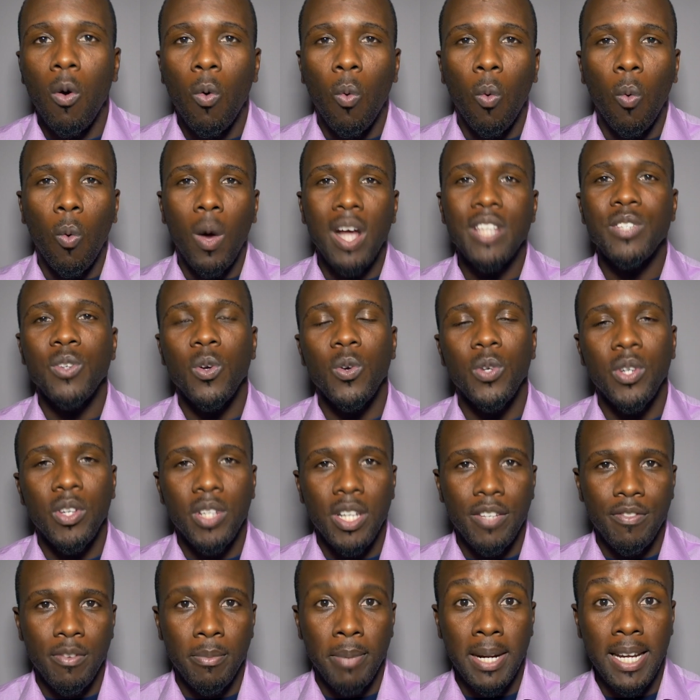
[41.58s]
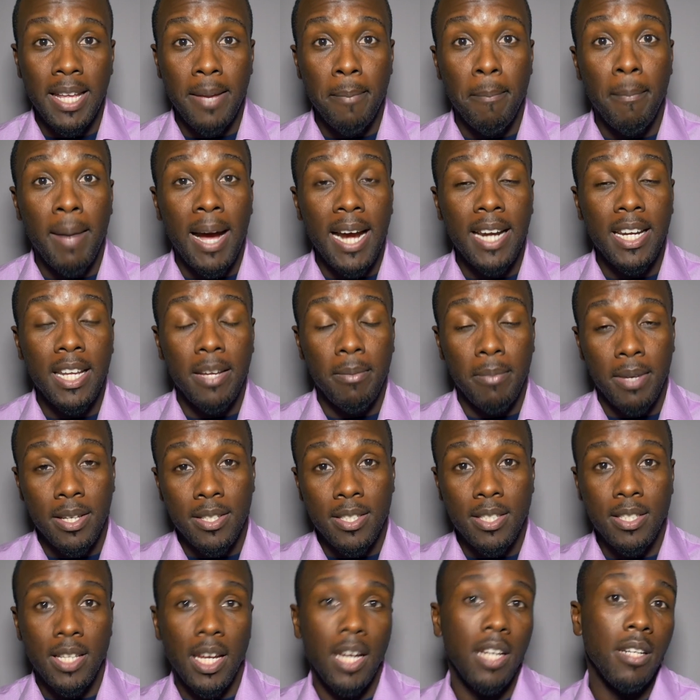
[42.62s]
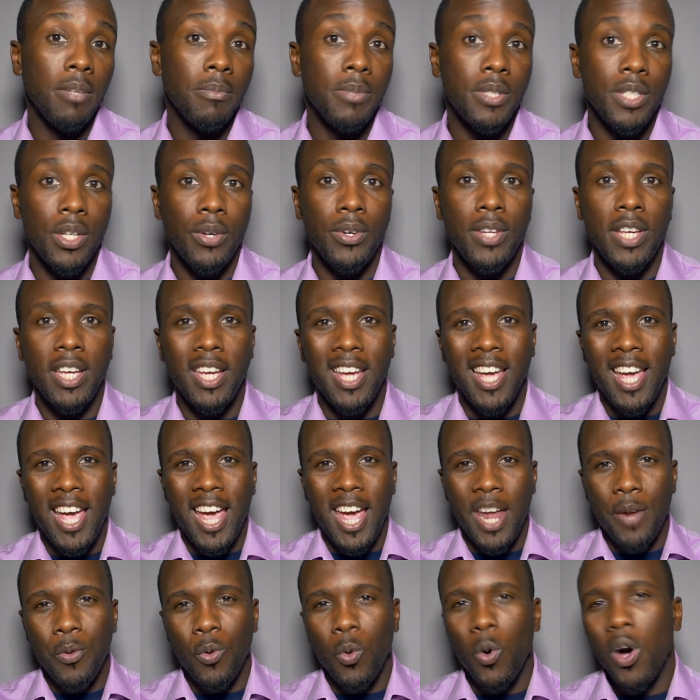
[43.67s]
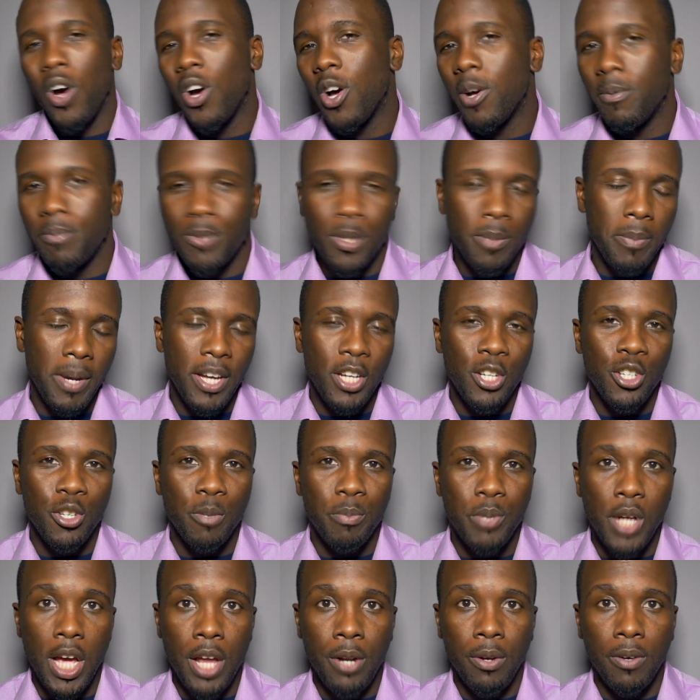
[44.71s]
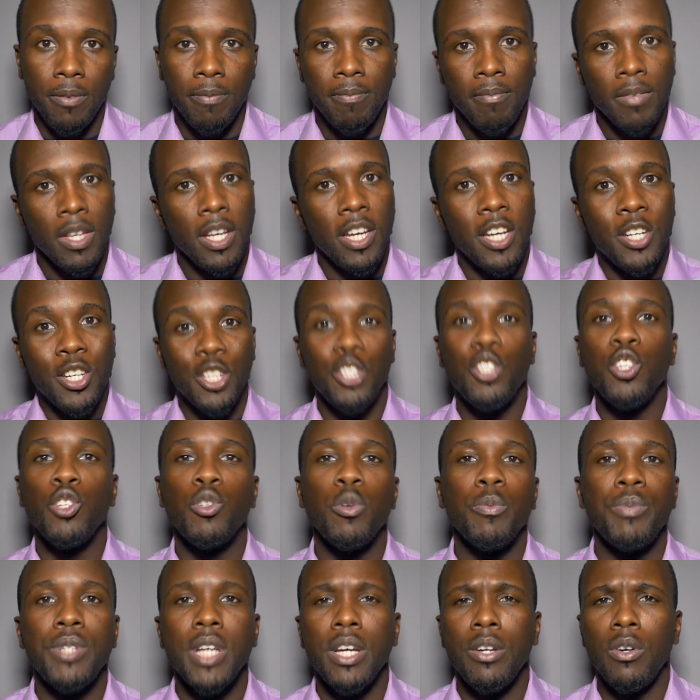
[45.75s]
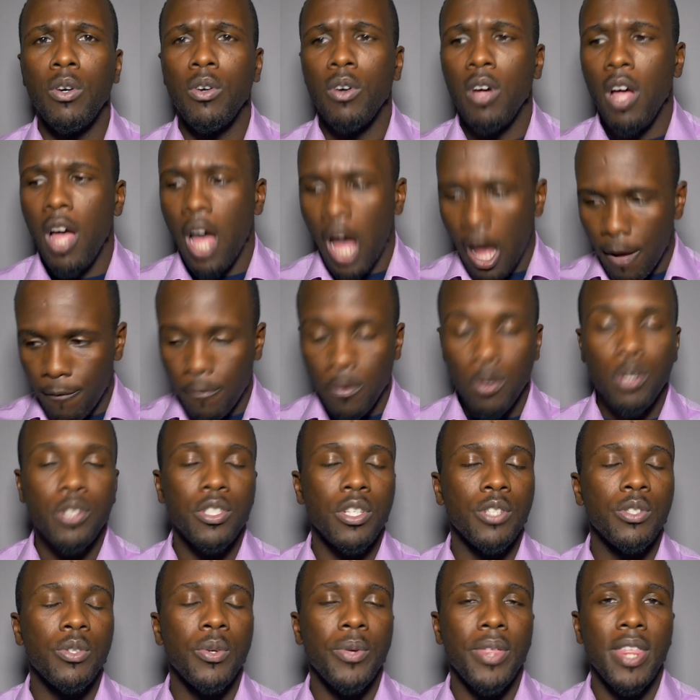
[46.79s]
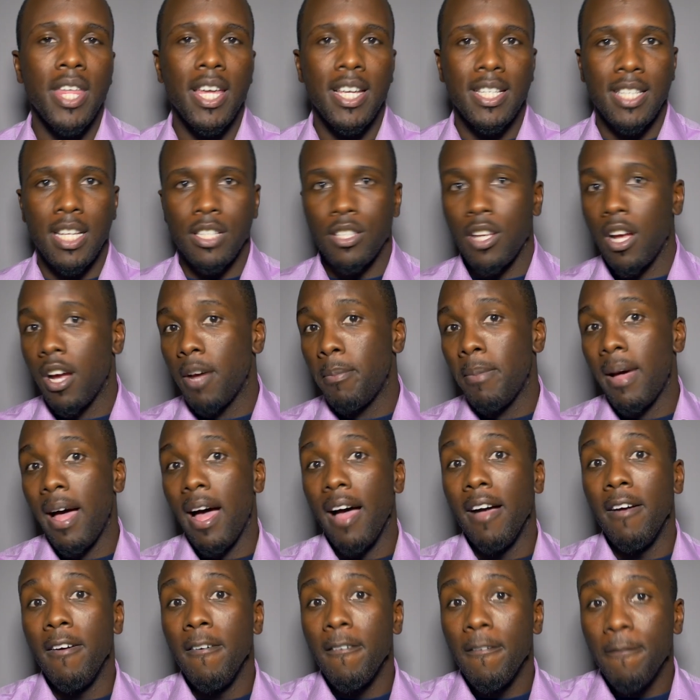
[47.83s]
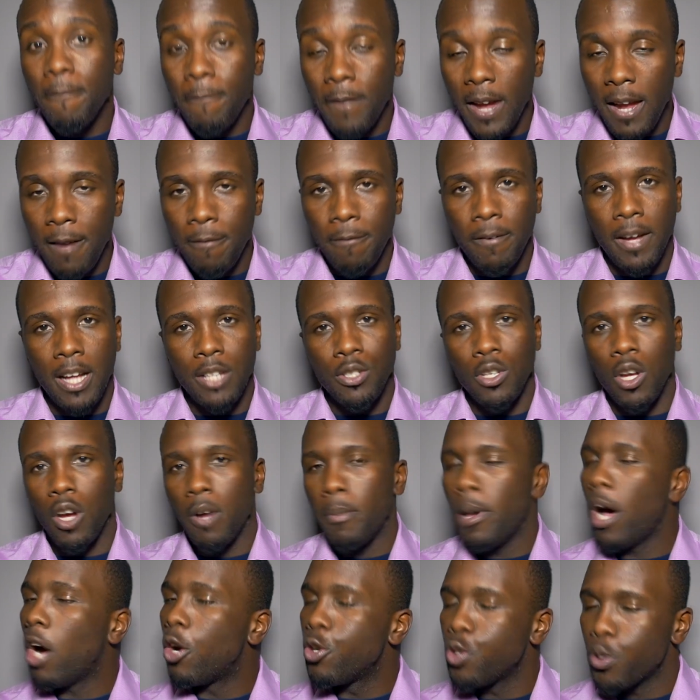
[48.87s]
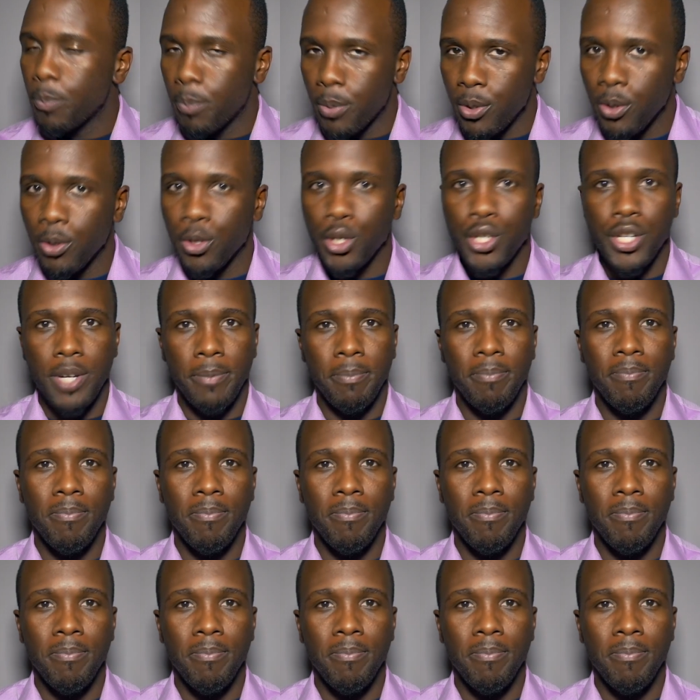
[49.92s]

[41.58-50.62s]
What's going on, everybody? My name is Salem Soni and welcome to my YouTube channel. In this YouTube channel, I'll focus on 2 things. I talk about faith, I talk about entrepreneurship.